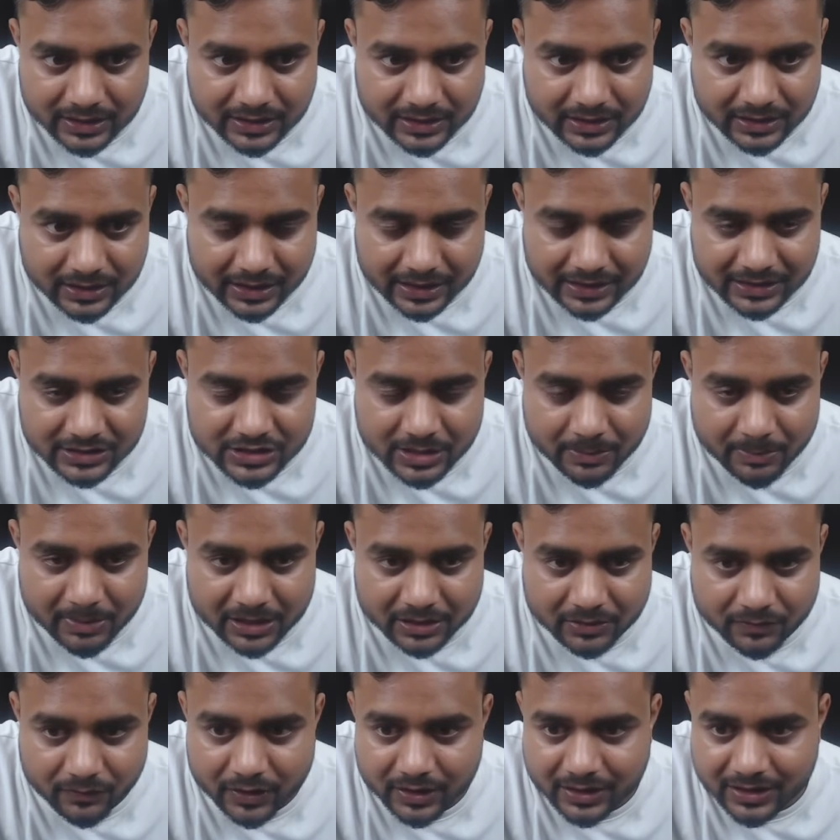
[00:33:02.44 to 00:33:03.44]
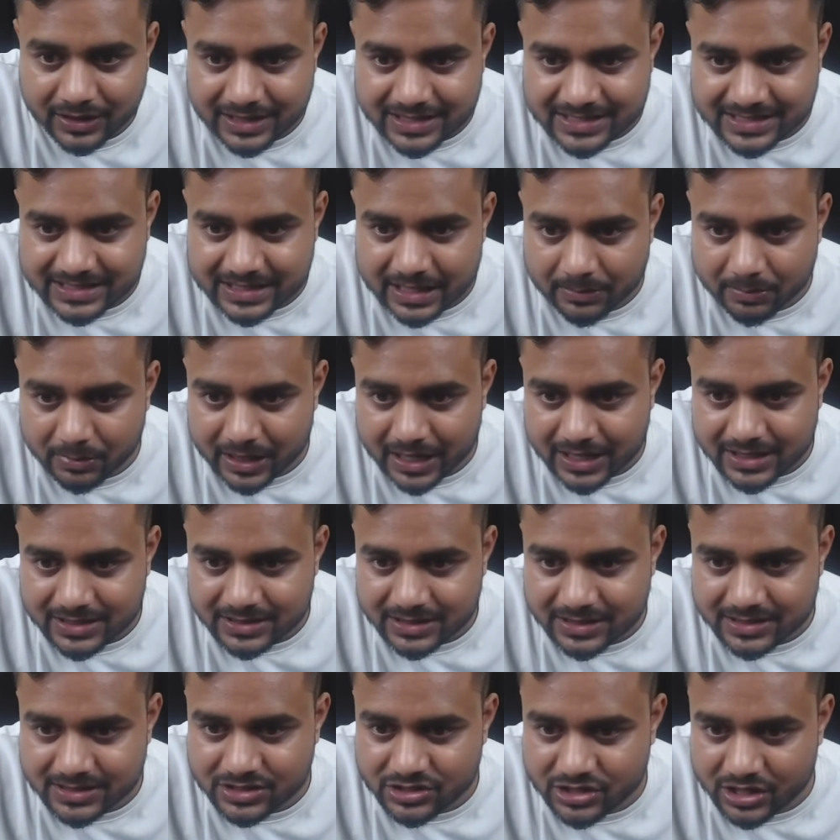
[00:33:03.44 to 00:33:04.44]
Elizabeth 1 stabilize
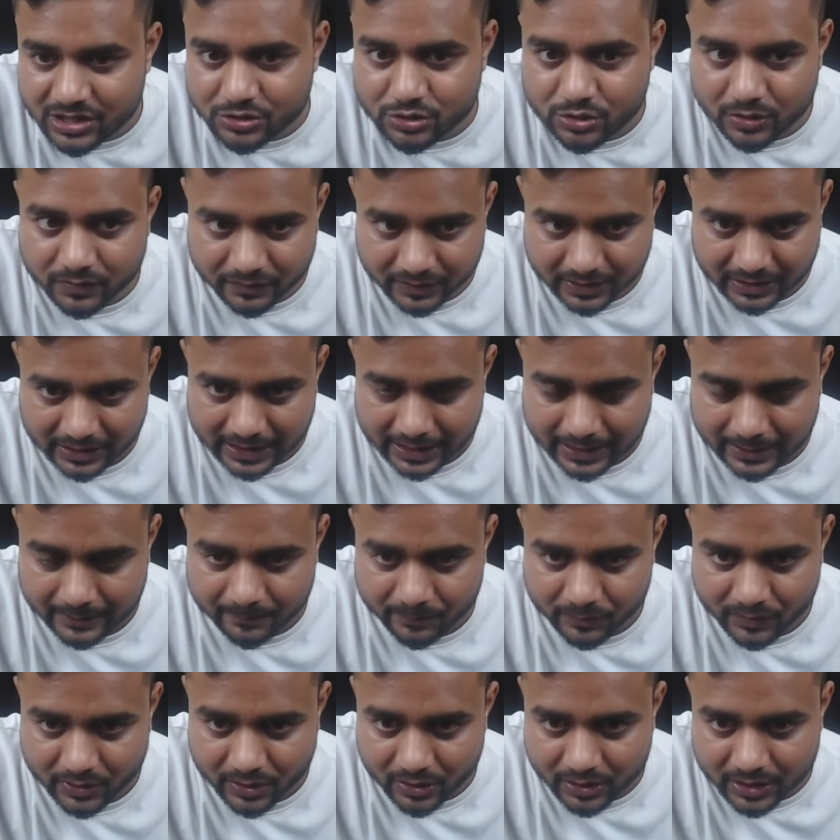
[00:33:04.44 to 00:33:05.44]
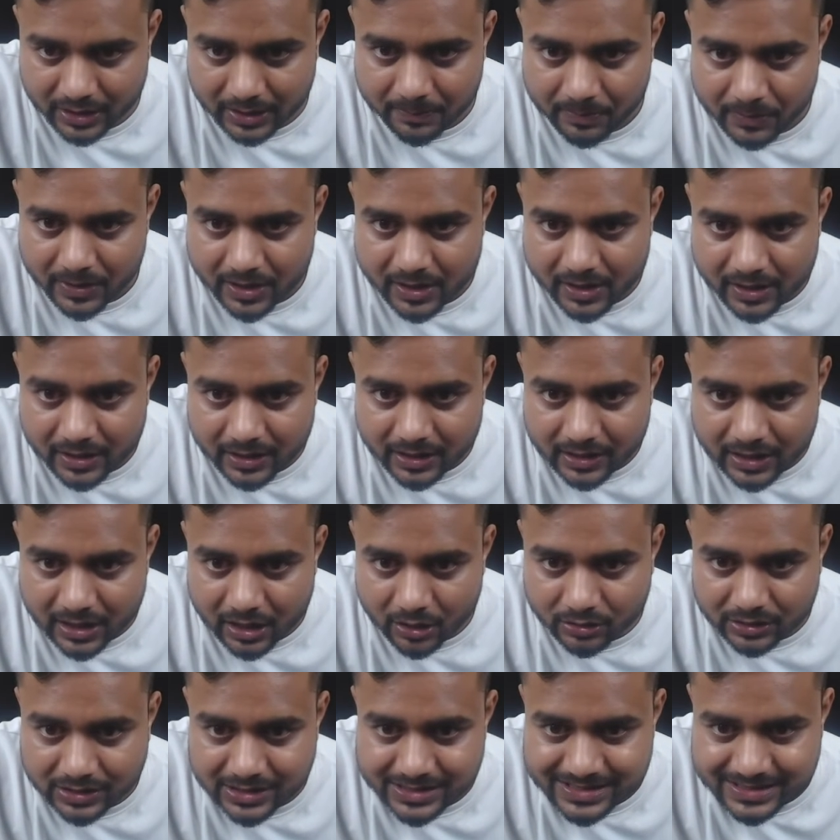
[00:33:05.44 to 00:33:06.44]
this Church of England. Okay, now
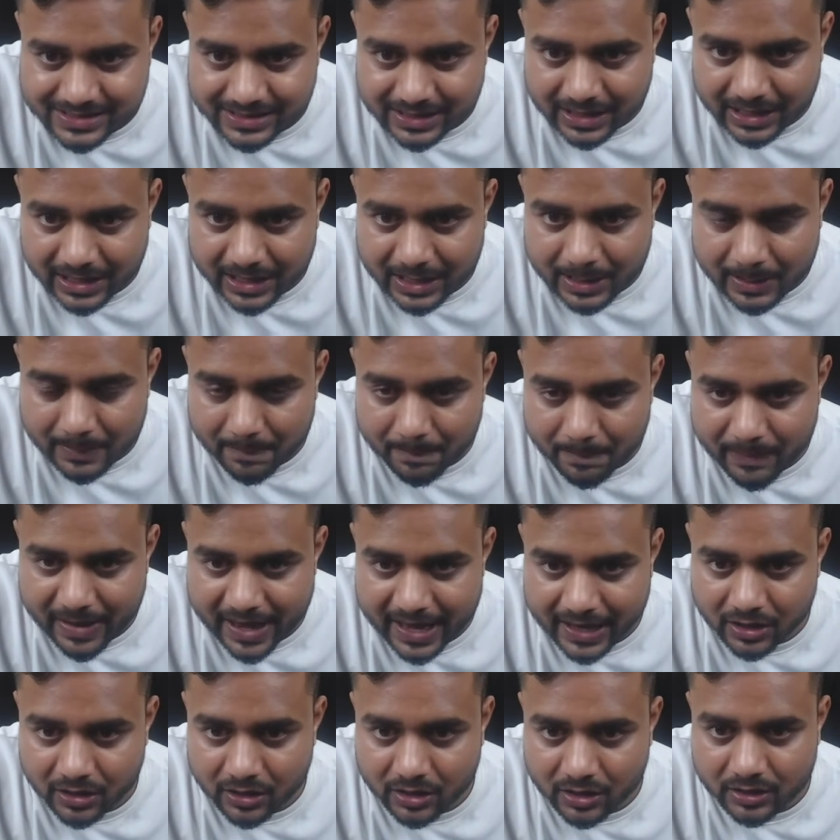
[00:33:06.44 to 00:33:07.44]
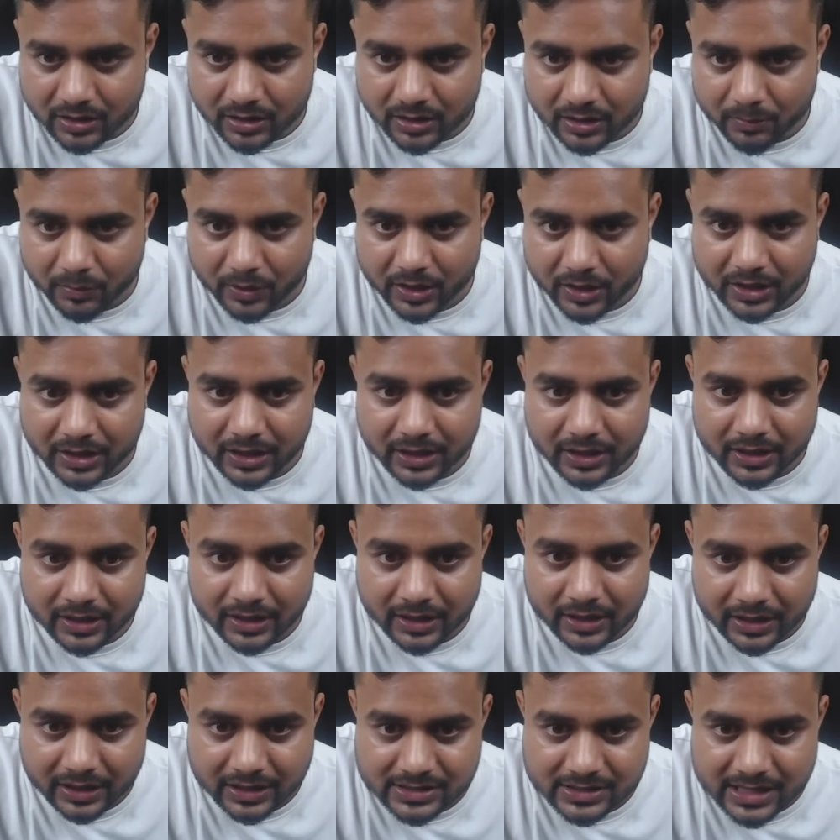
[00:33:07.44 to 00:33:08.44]
this Baragon Burgi,
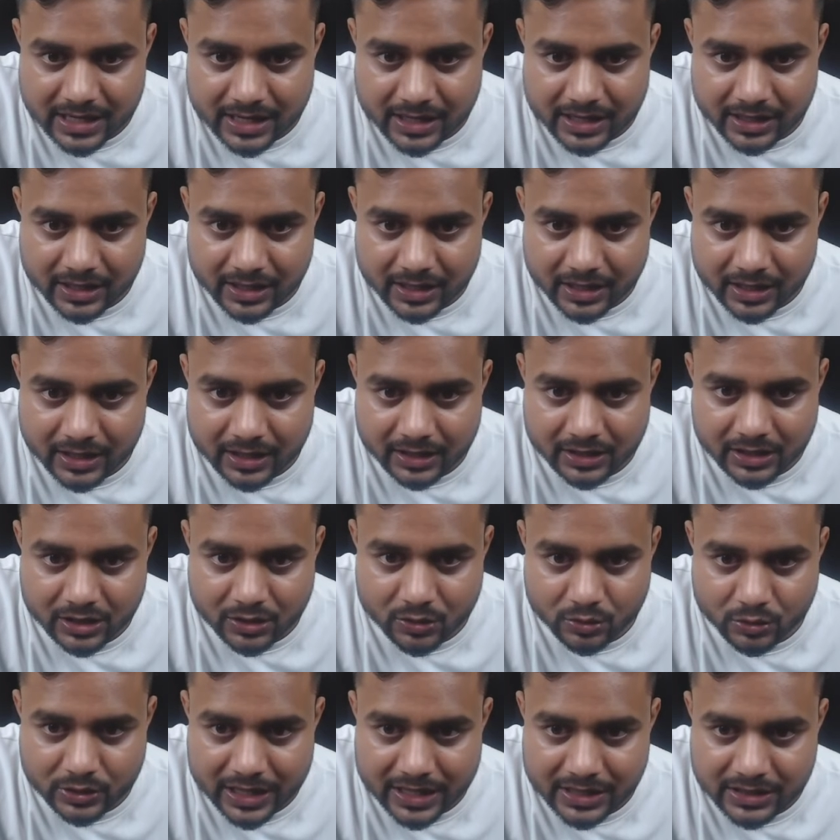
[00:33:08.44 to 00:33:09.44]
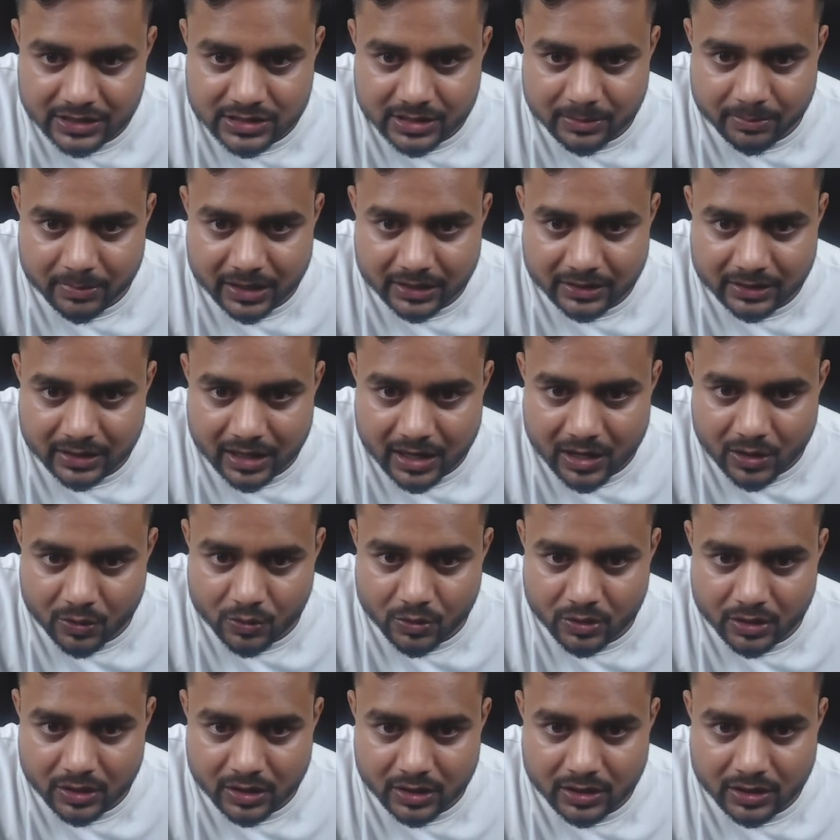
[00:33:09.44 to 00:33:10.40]
it is directly connected to the Elizabeth. How?